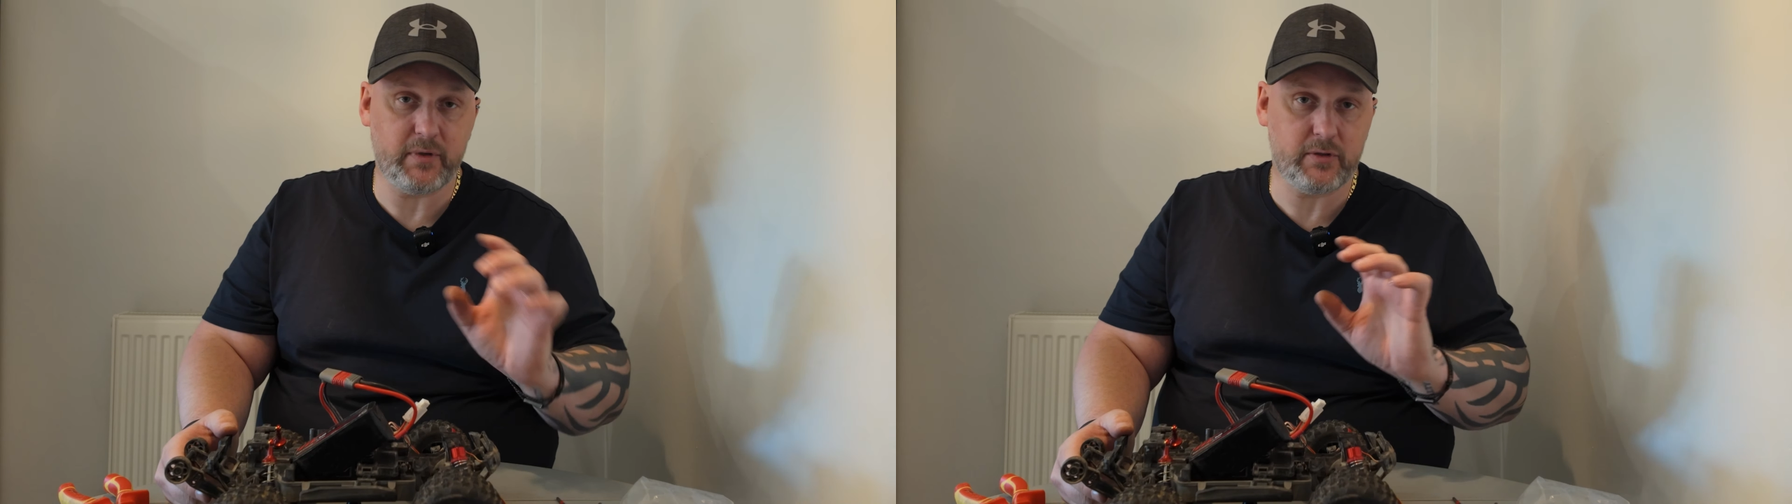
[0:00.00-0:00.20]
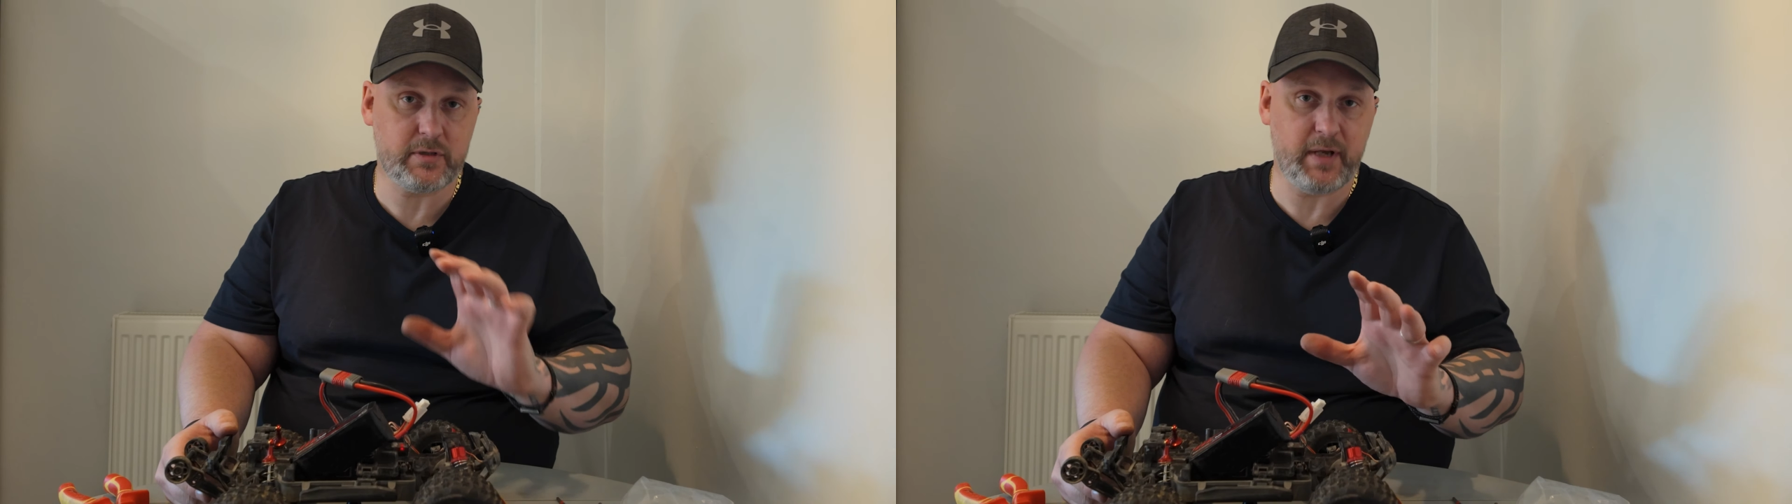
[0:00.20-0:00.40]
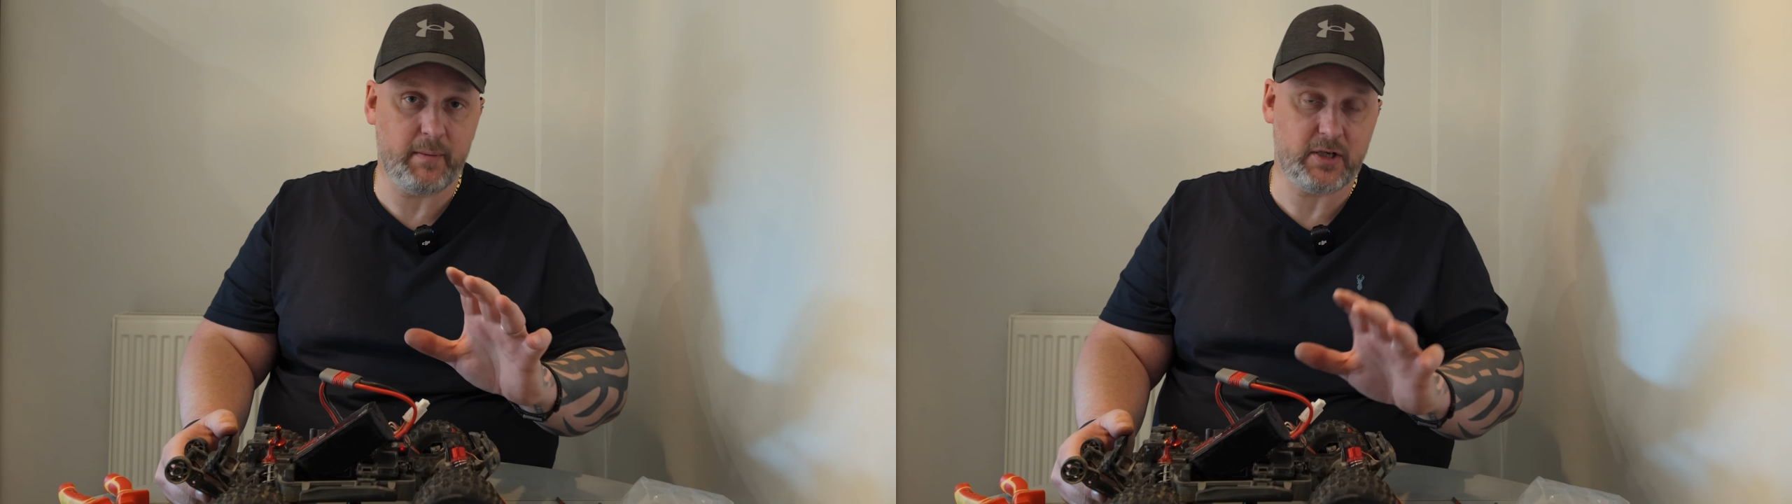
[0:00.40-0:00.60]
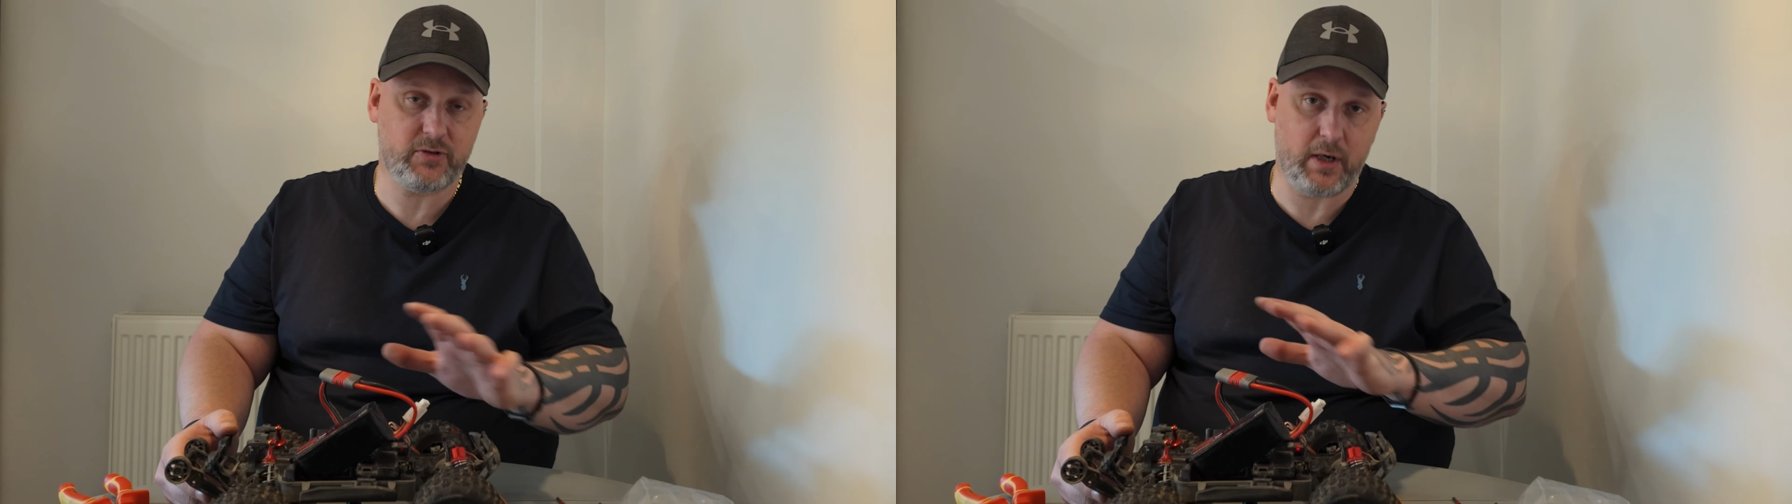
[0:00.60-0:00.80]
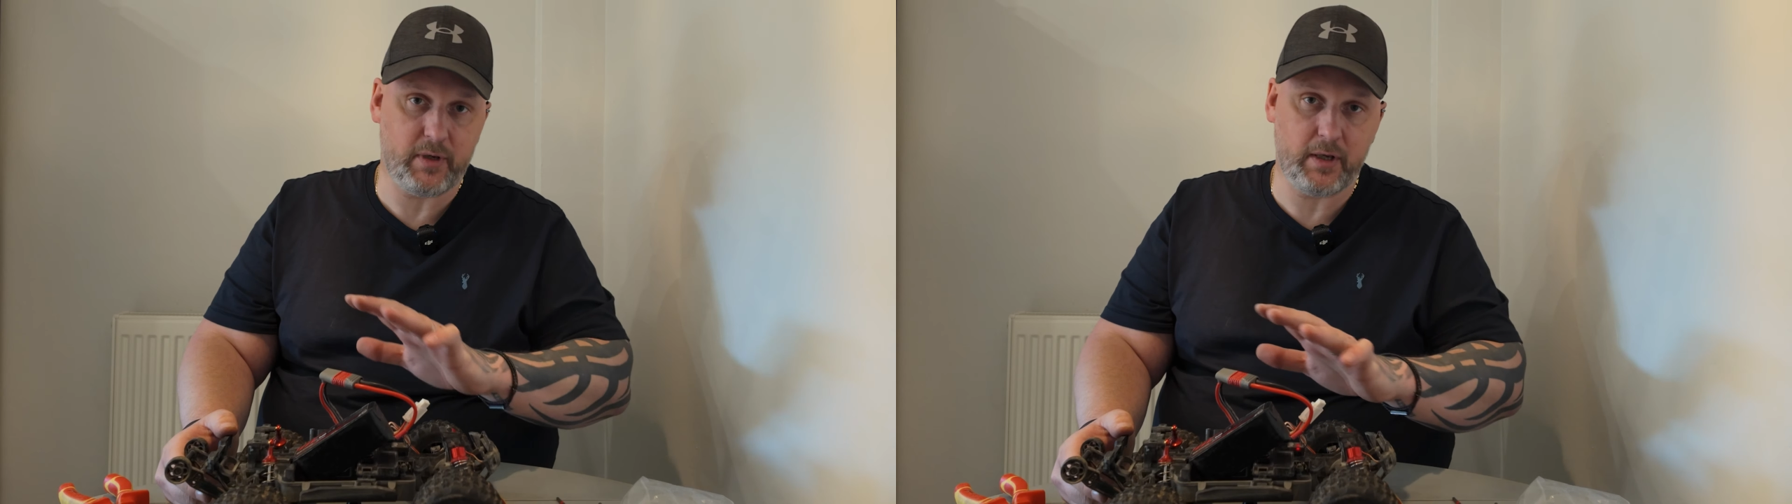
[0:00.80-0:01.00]
because the BMX
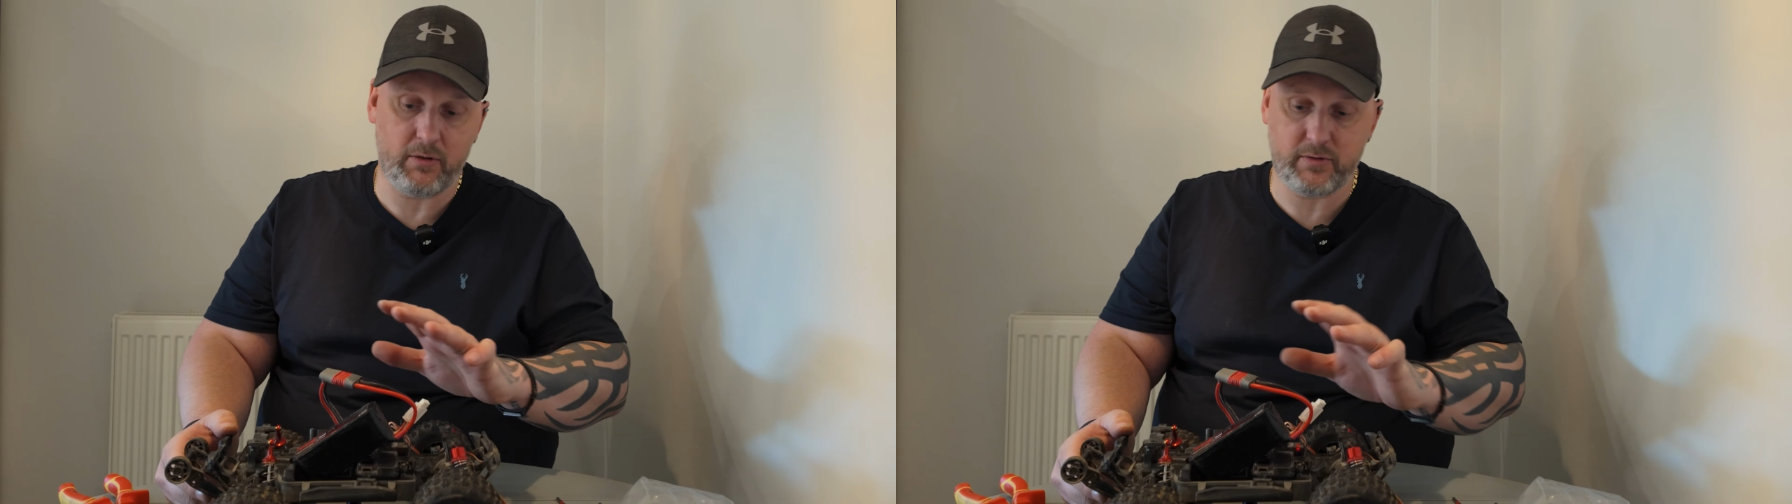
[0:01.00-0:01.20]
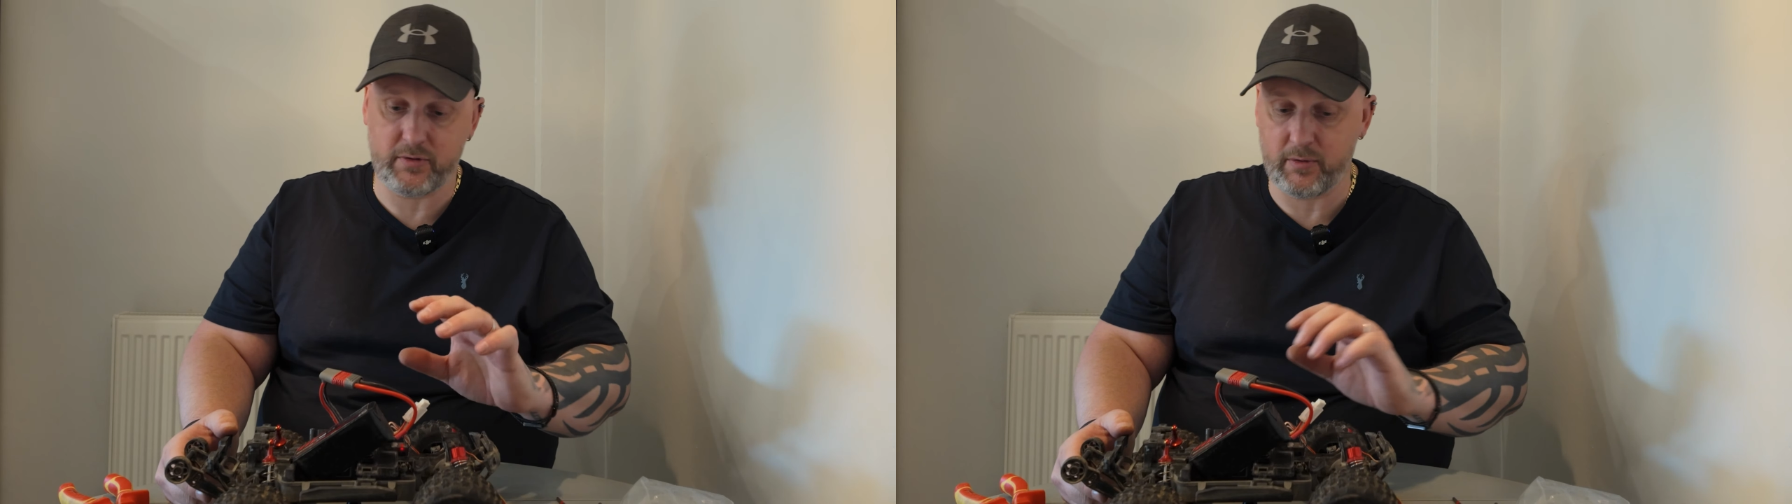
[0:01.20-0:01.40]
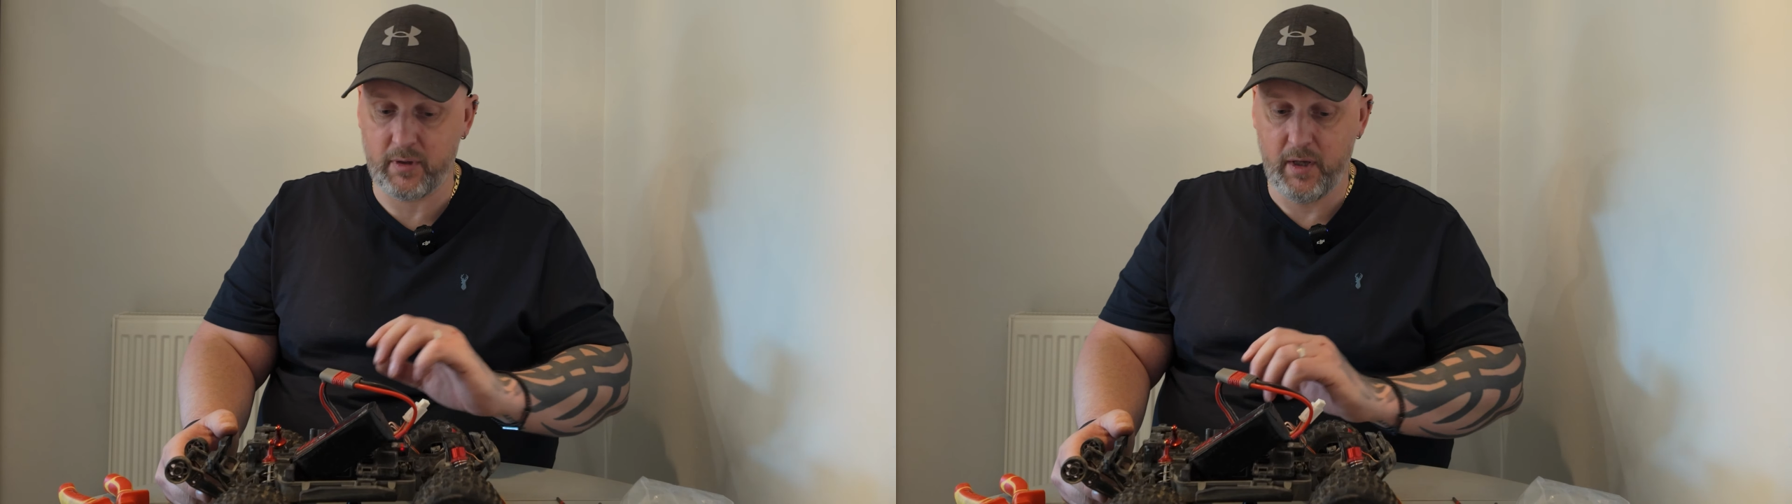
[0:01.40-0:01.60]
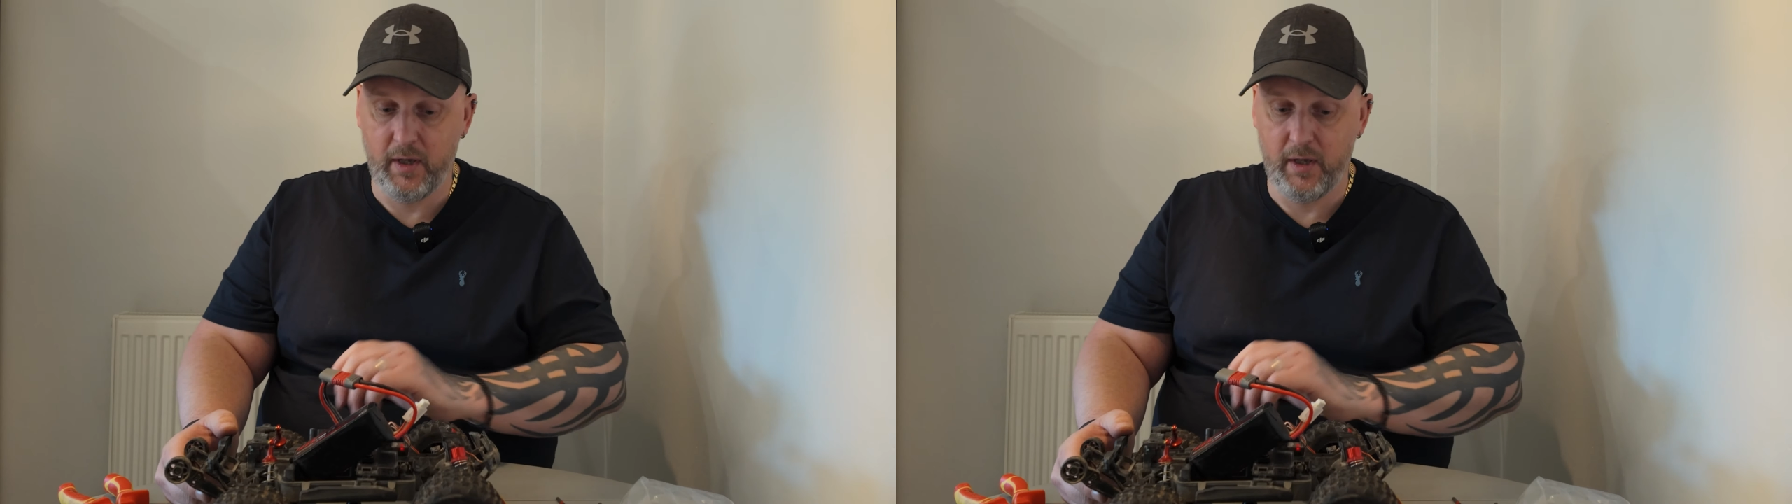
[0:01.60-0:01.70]
track we go to,